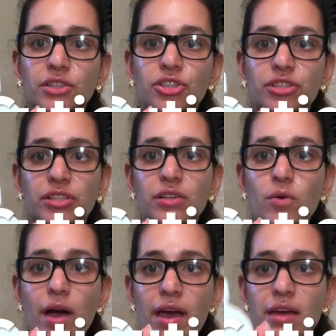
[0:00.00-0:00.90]
Cuticle
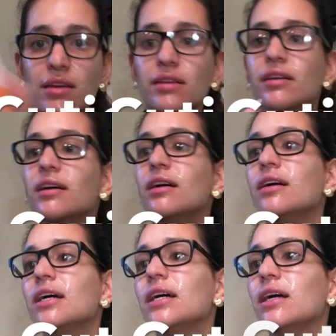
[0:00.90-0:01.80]
Oil.
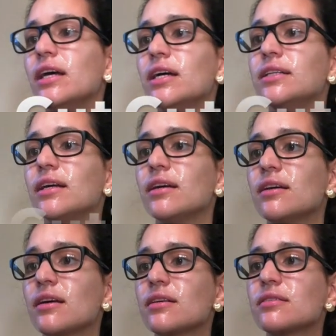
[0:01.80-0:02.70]
It
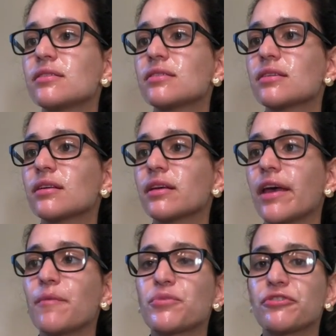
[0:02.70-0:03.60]
is
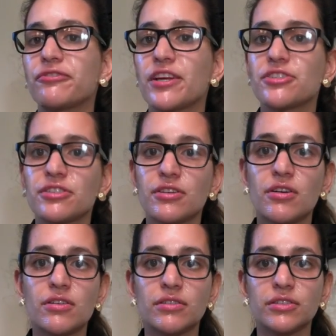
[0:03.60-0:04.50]
a
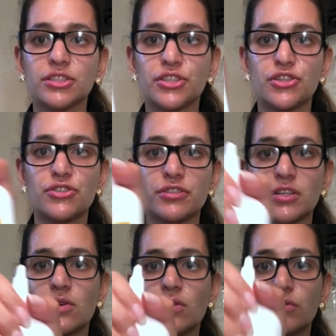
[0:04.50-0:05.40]
professional
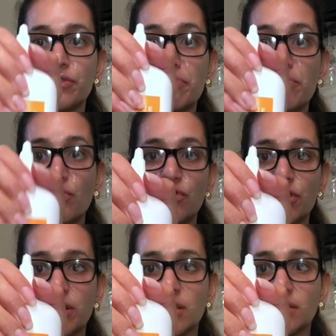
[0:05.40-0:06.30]
cuticle remover.